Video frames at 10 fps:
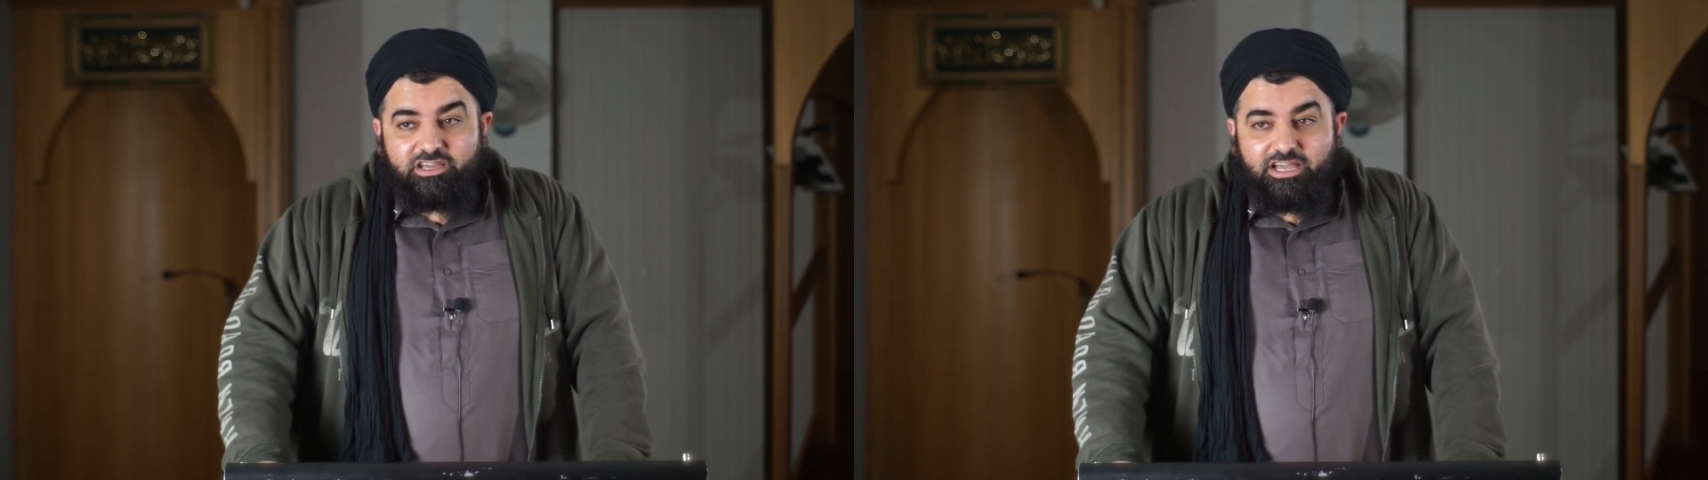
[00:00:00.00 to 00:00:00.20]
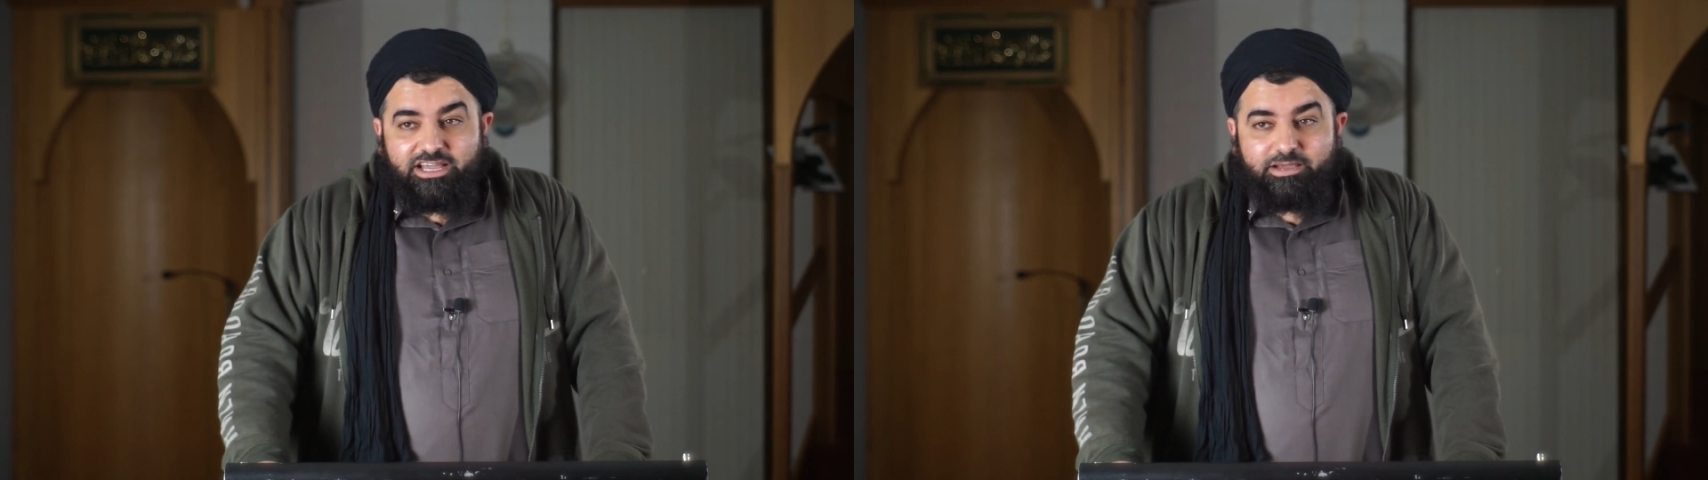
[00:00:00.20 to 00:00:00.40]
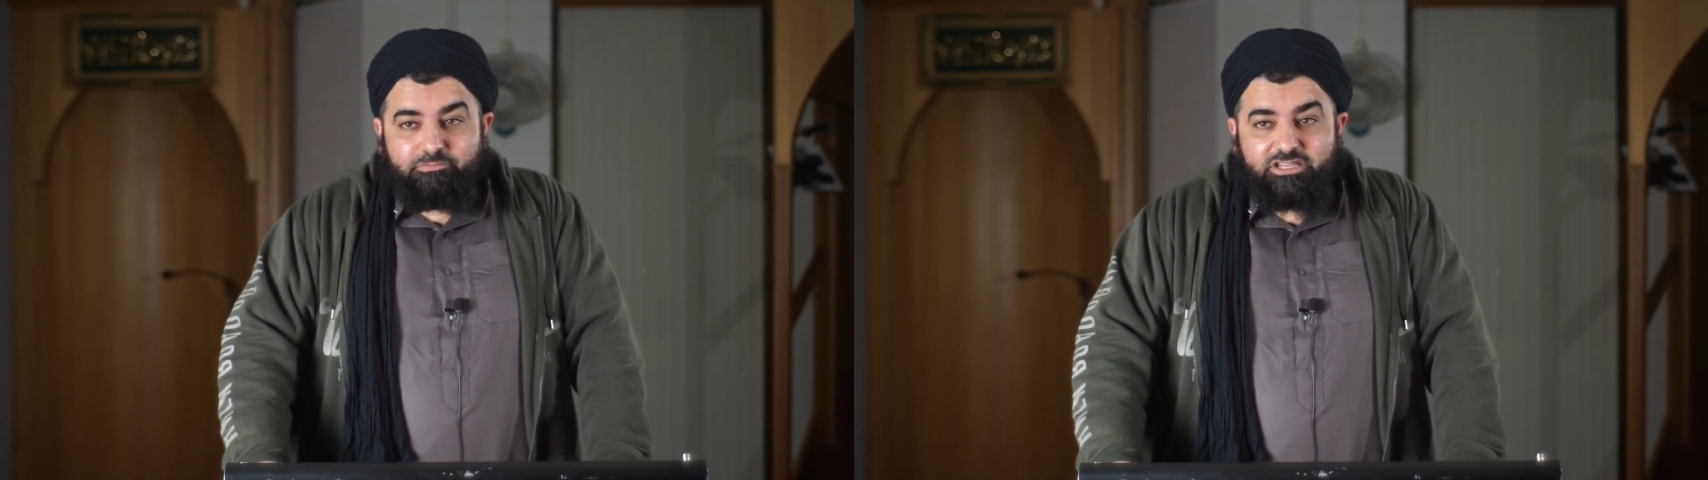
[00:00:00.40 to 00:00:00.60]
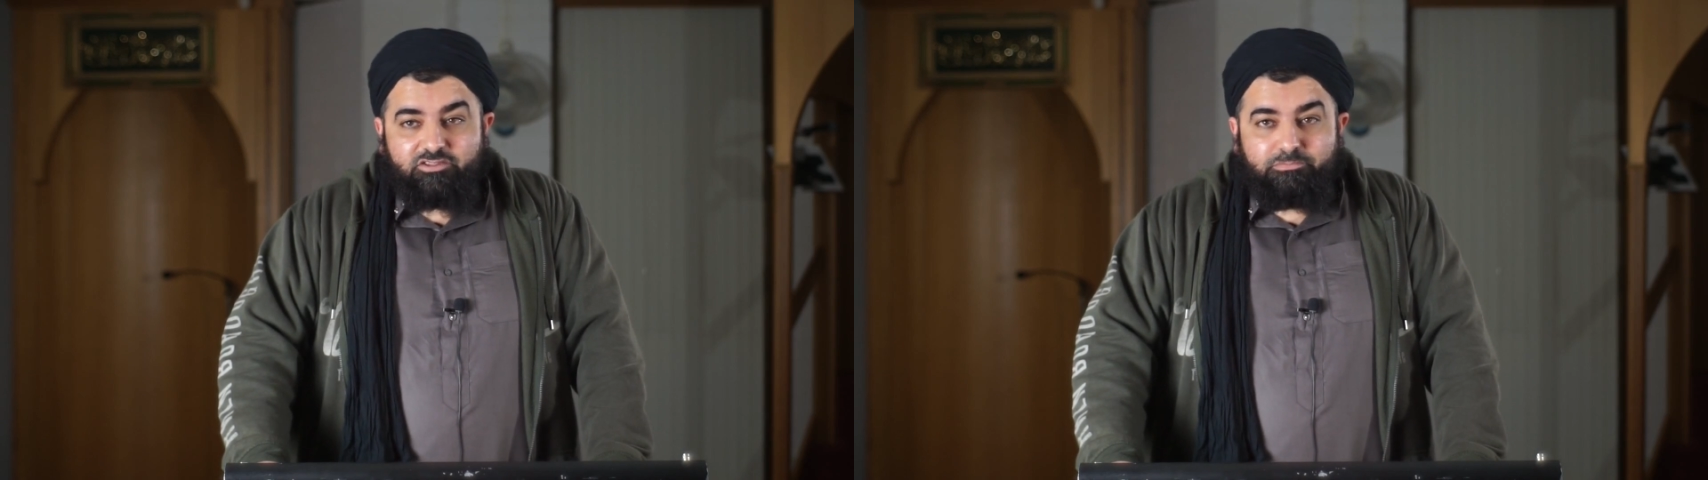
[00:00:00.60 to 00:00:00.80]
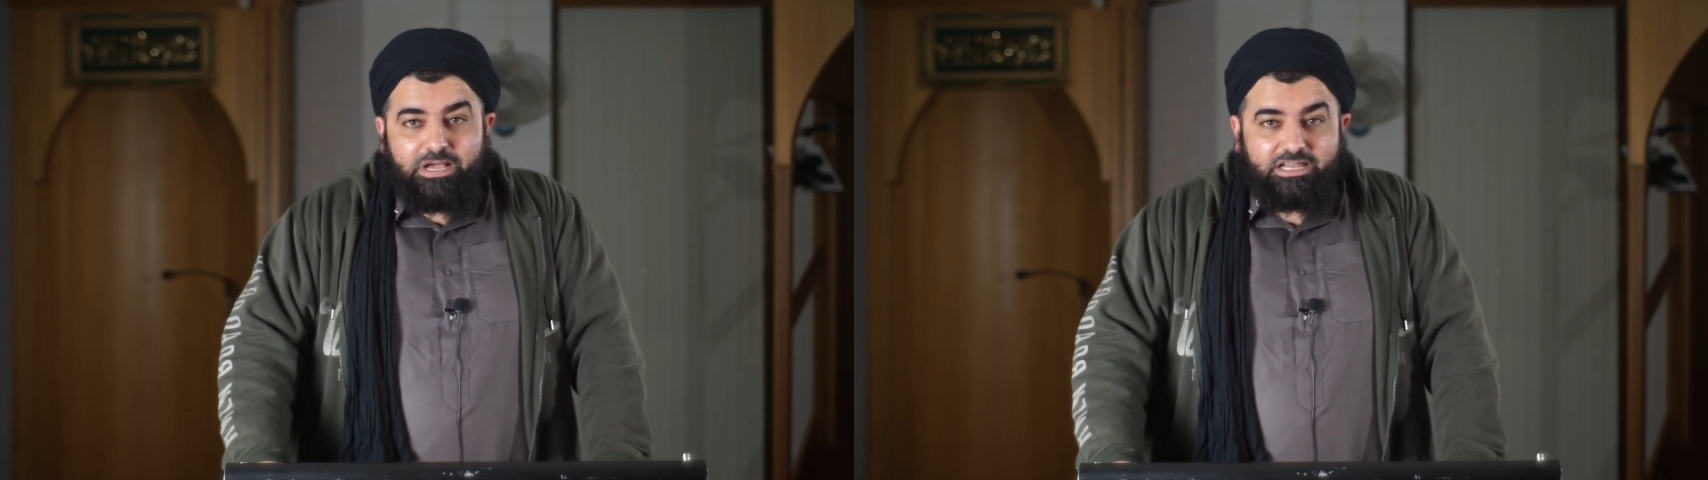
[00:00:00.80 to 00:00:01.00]
uh, a
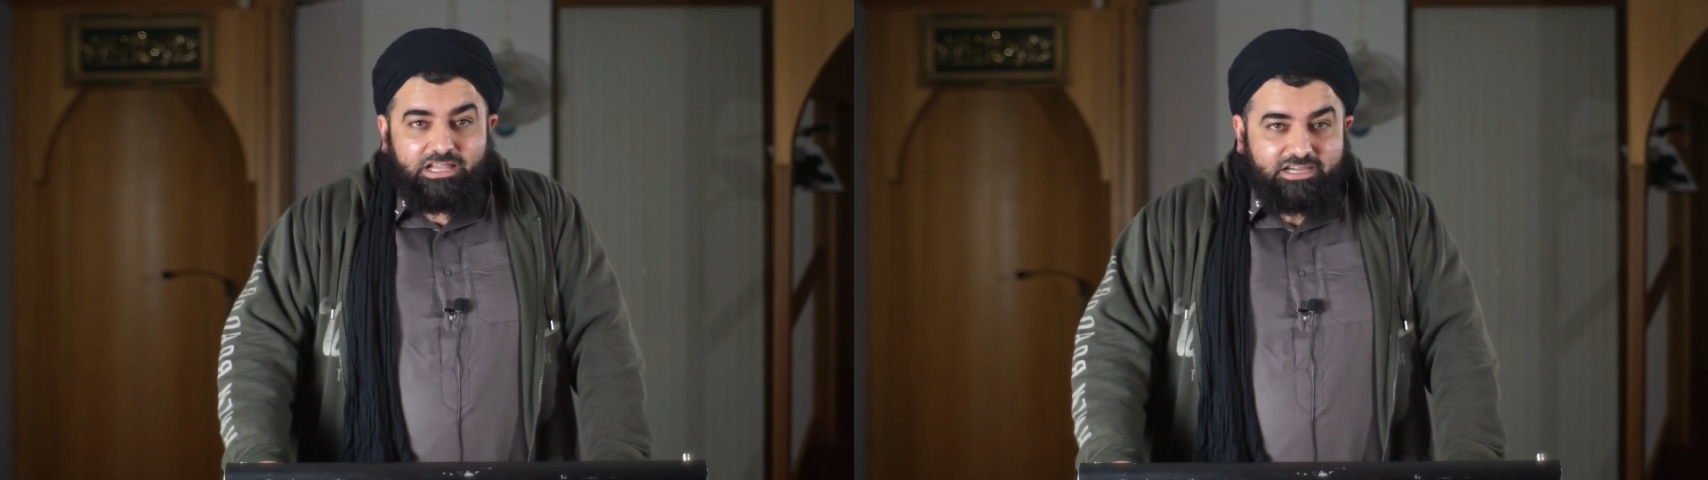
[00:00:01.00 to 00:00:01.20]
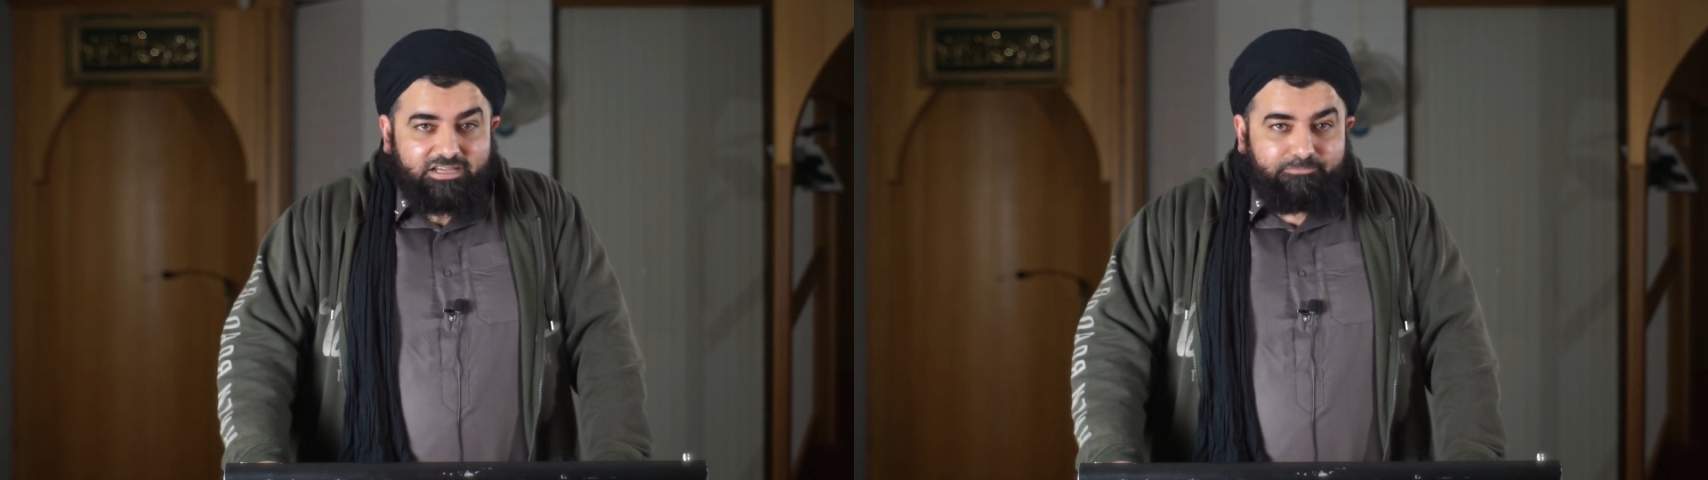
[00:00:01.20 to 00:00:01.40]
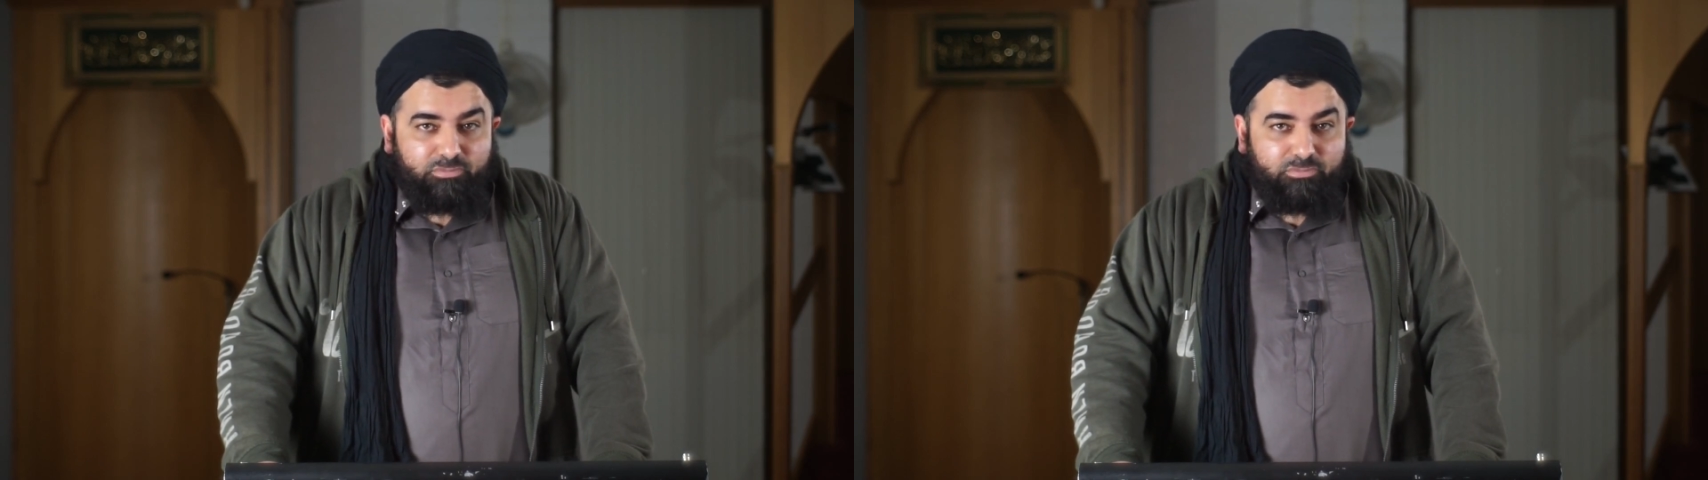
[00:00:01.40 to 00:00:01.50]
month of bad luck